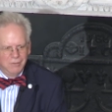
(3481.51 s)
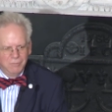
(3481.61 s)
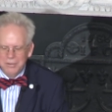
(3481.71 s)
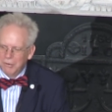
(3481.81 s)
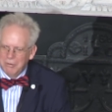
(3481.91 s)

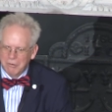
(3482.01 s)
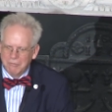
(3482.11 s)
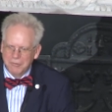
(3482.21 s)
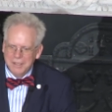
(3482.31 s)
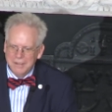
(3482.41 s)
We thought we were
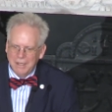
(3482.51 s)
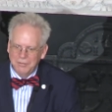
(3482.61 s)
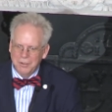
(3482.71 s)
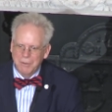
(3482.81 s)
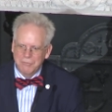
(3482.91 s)
free to
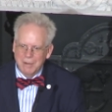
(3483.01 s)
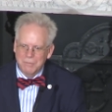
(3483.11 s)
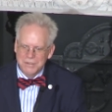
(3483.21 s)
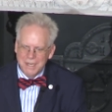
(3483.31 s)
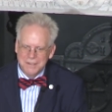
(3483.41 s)
have someone
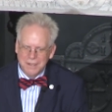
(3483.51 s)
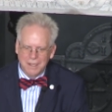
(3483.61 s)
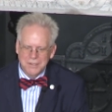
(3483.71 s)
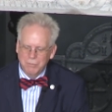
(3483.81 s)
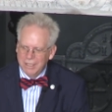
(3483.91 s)
represent
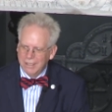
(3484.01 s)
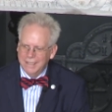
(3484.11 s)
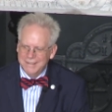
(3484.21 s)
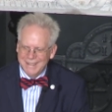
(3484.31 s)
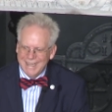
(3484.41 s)
us. We
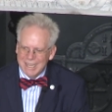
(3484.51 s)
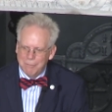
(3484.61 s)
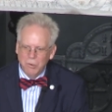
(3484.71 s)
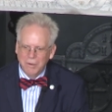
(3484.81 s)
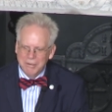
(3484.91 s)
elected
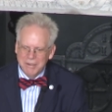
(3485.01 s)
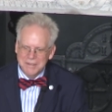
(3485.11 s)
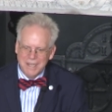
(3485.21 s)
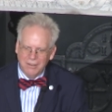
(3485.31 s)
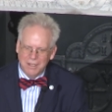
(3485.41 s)
him. Who are you to
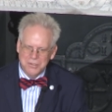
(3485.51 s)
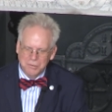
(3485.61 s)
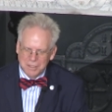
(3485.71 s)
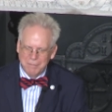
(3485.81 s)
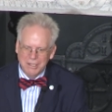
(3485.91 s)
tell us who
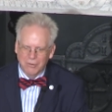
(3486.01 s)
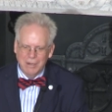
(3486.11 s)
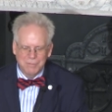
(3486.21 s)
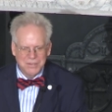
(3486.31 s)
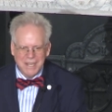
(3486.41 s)
can be our
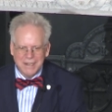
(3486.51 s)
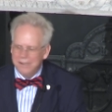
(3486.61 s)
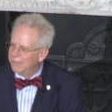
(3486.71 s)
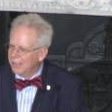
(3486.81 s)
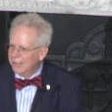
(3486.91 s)

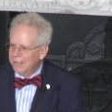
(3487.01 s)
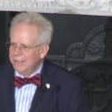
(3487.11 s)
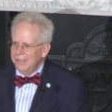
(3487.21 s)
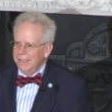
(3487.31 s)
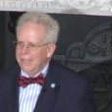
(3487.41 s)
representative?
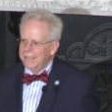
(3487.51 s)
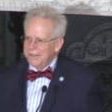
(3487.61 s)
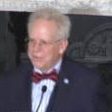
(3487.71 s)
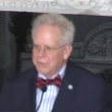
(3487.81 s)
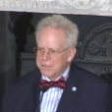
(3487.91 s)
And
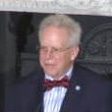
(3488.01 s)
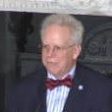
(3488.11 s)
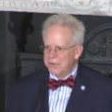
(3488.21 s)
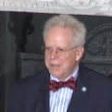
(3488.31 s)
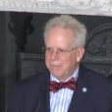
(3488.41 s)
this goes on
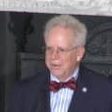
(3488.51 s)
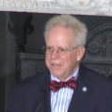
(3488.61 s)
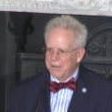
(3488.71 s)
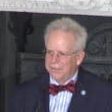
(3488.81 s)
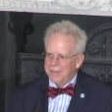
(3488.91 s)
for a number of
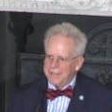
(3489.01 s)
years.